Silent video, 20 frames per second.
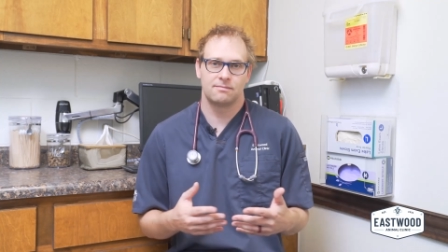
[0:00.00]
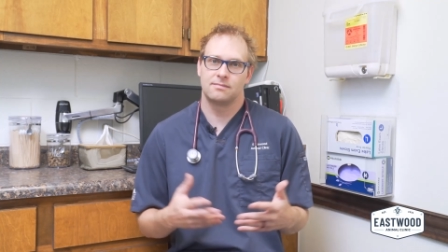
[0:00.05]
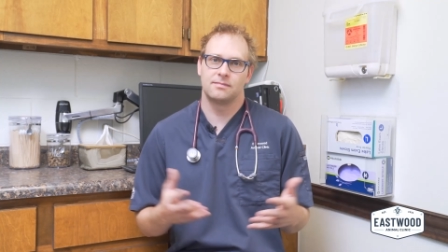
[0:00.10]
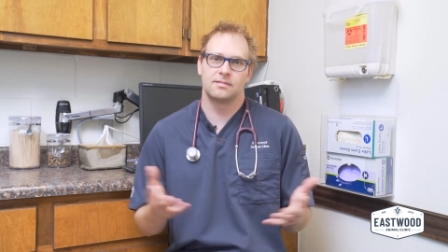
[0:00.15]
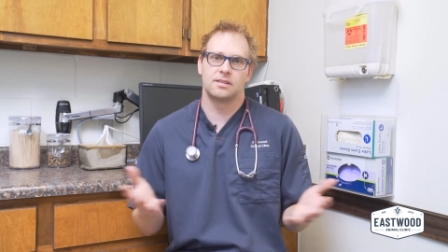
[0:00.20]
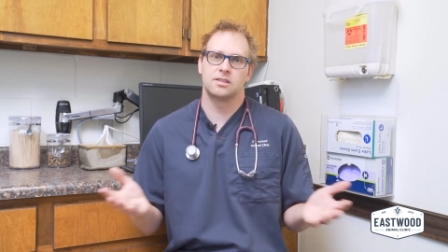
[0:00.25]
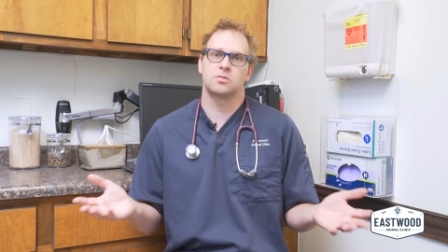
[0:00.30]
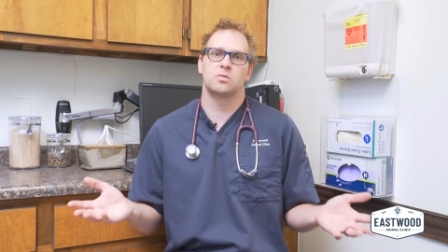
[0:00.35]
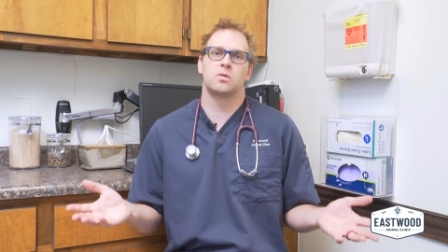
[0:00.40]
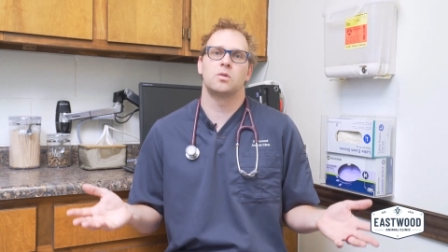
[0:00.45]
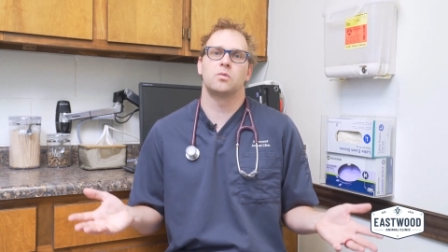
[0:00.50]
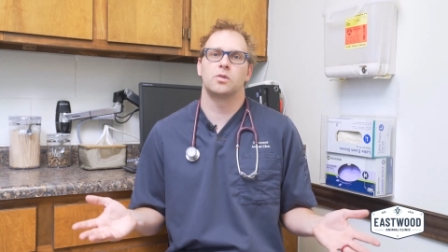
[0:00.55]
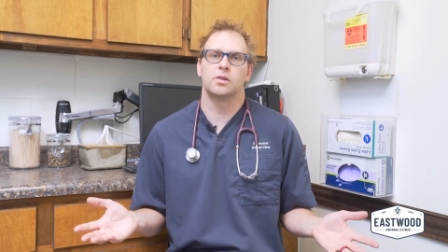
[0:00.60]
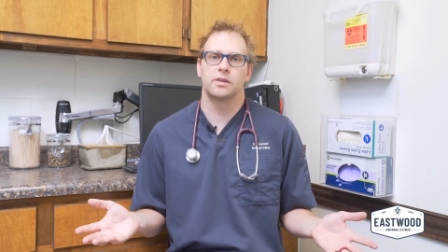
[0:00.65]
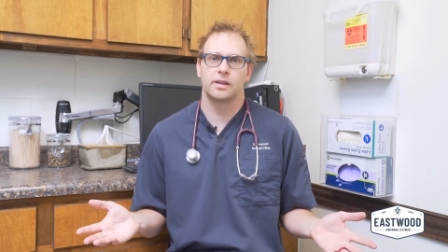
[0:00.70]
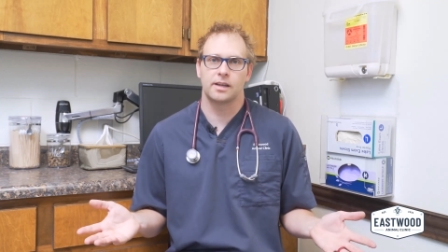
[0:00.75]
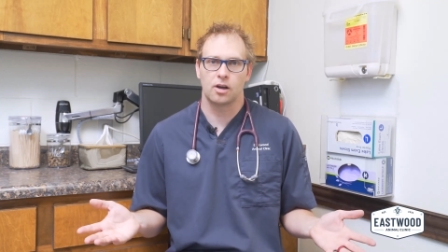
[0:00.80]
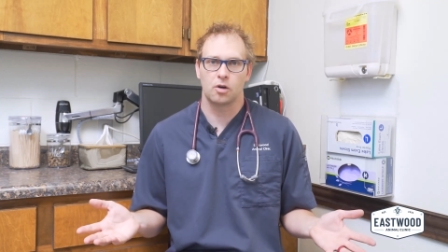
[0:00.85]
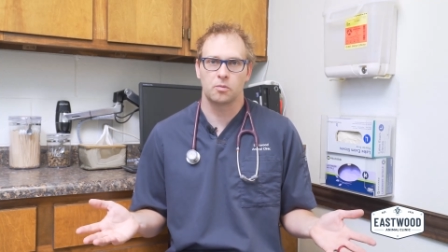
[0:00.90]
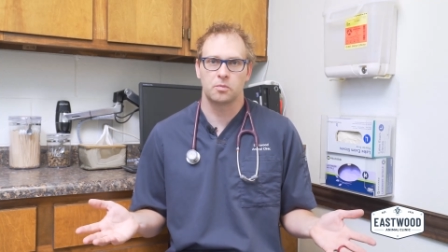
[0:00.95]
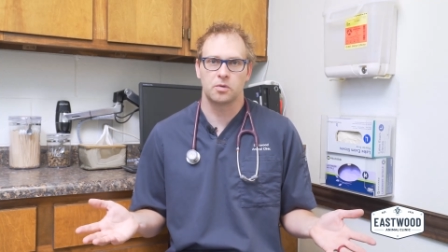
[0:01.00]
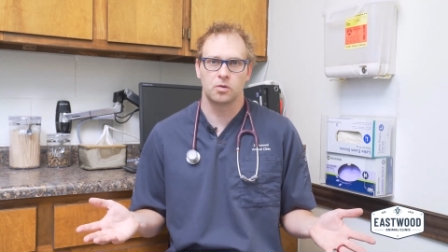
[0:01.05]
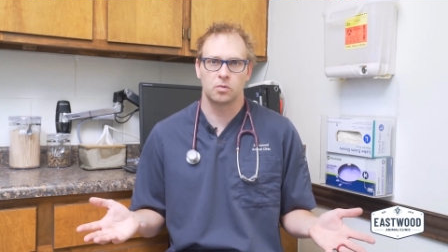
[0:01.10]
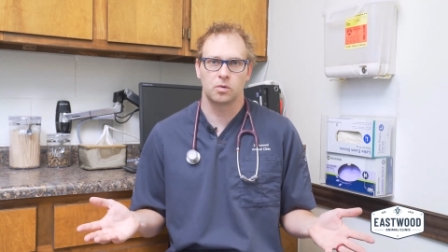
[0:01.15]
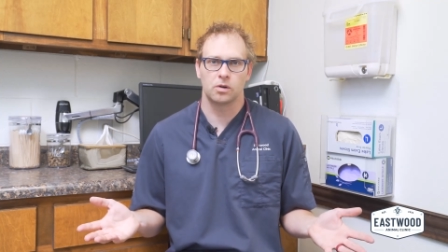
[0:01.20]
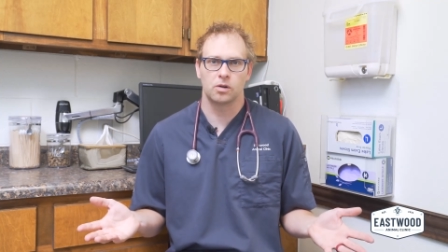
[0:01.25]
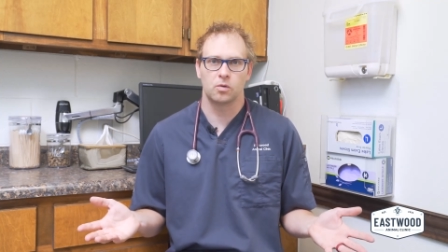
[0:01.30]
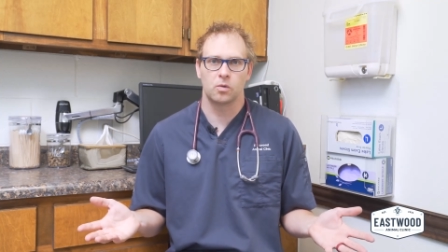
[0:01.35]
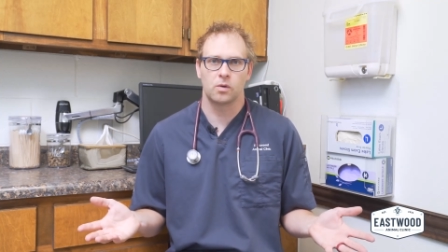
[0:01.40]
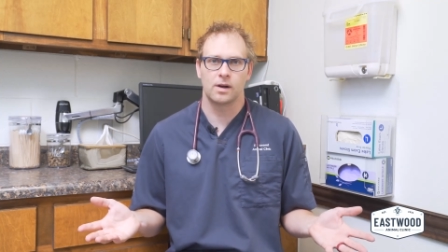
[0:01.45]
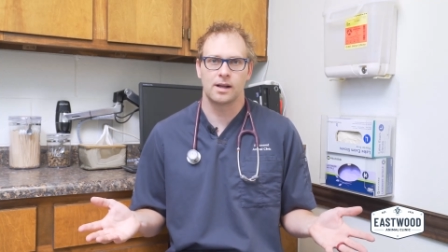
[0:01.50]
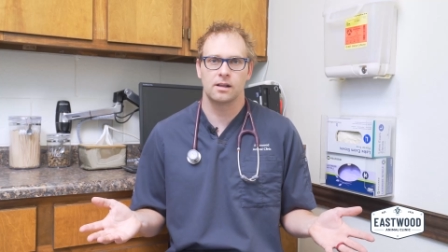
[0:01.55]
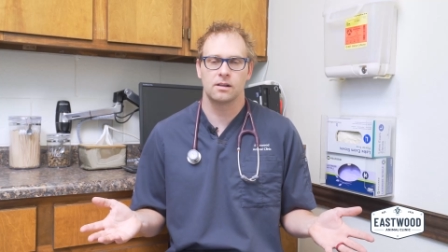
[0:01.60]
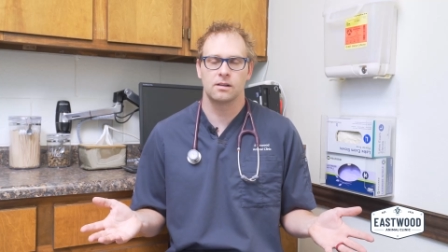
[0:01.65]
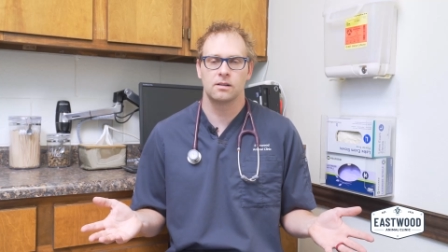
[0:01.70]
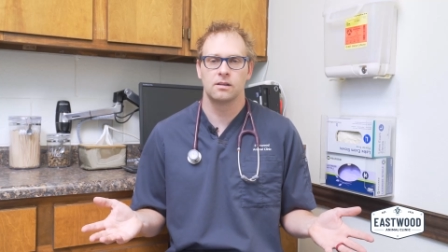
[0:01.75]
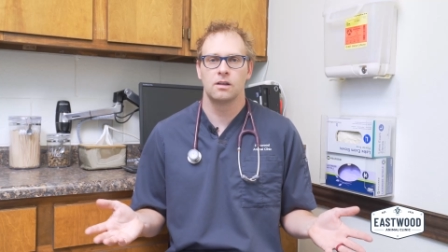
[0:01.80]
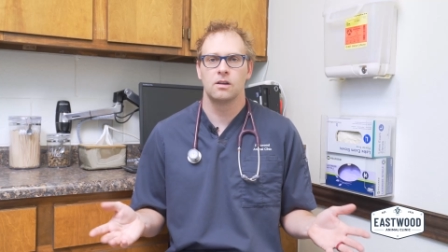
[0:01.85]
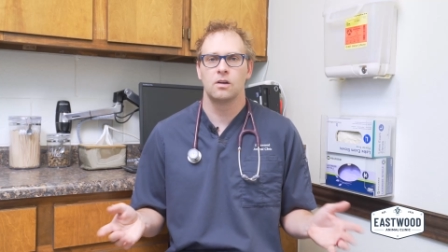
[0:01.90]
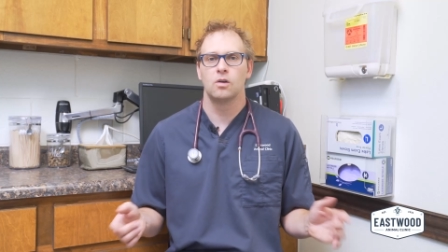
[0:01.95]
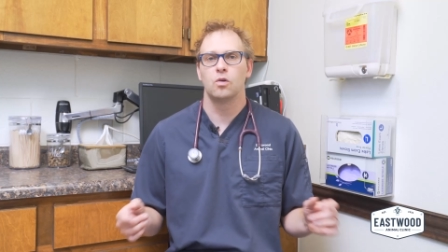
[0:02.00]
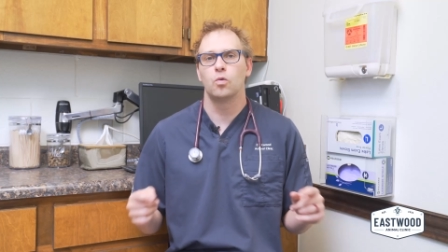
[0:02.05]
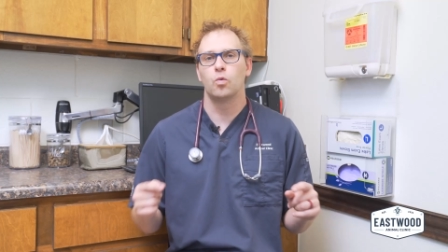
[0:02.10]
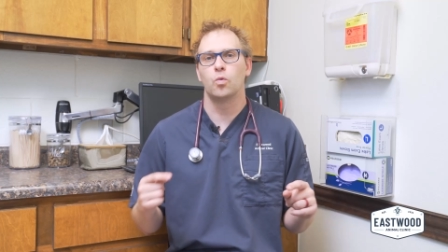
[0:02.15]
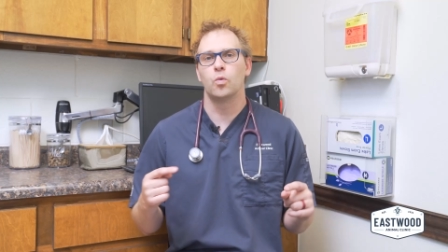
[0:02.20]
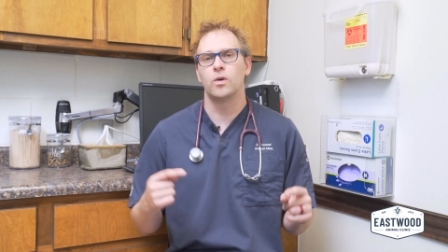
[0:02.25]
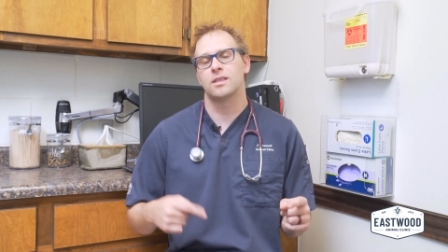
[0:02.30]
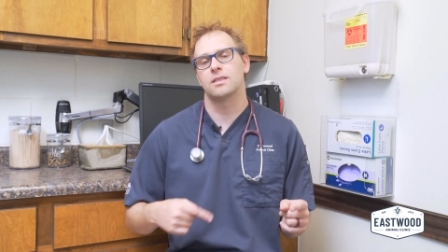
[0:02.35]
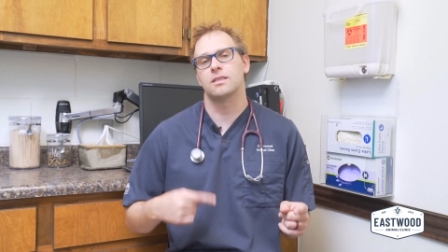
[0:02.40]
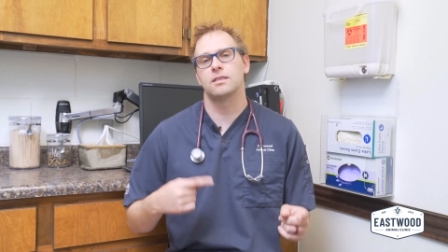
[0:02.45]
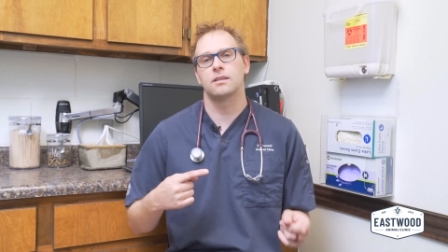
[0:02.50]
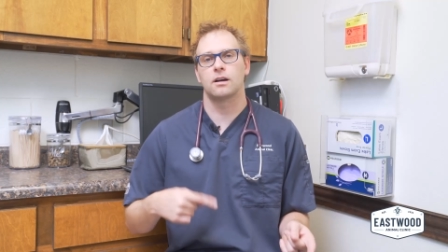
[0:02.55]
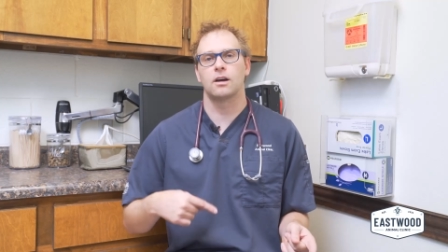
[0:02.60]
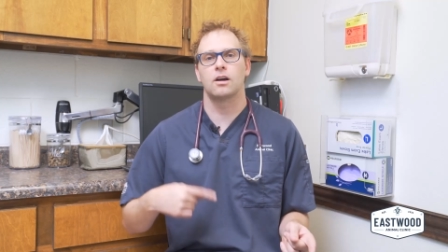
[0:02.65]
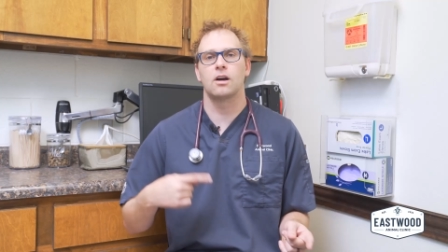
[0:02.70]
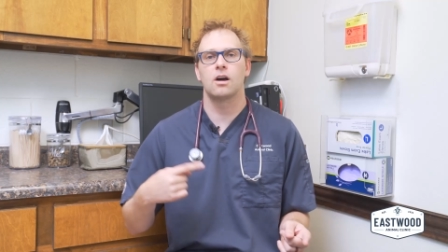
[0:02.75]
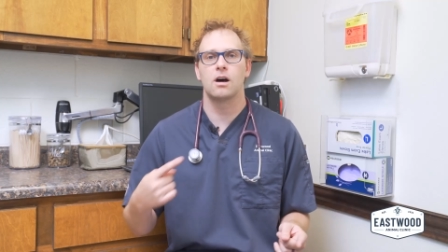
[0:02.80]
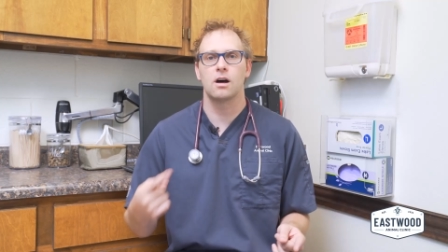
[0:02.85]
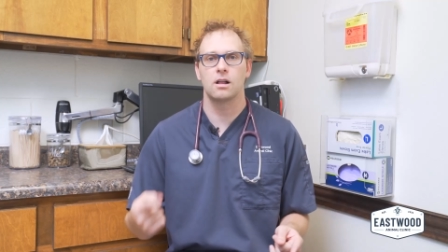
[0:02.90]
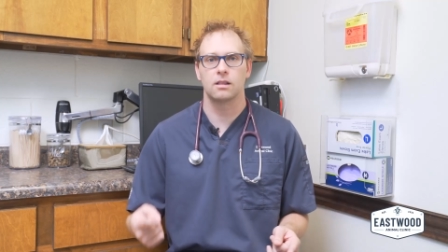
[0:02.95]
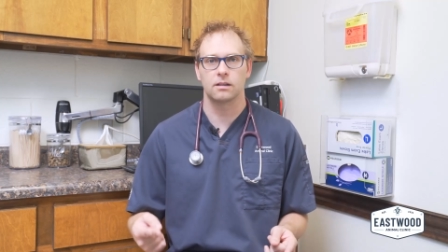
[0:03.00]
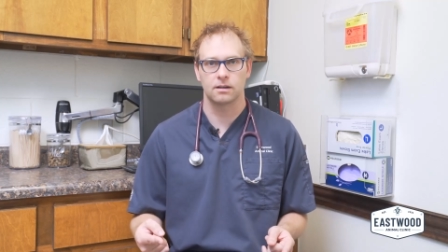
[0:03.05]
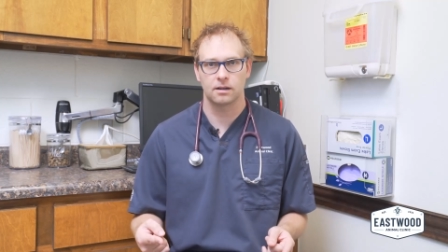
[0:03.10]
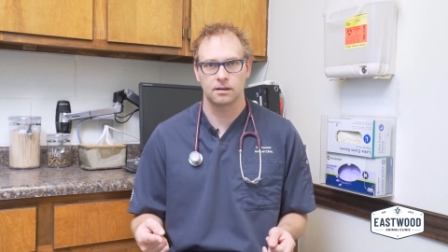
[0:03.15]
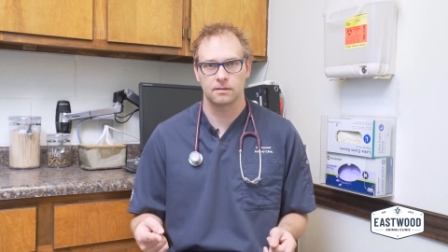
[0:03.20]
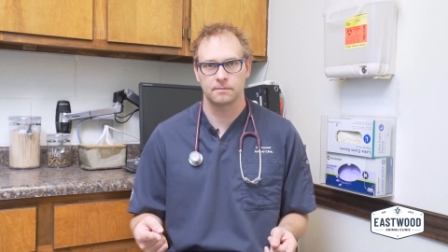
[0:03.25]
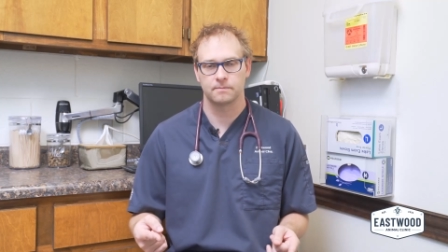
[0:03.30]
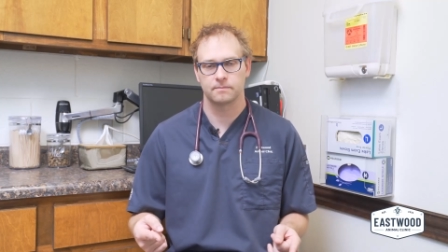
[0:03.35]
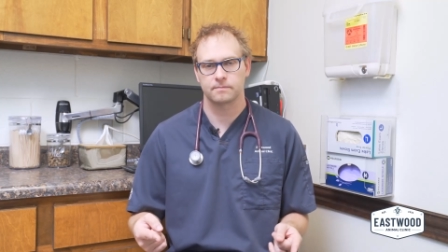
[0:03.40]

this won't really help you real well with the color.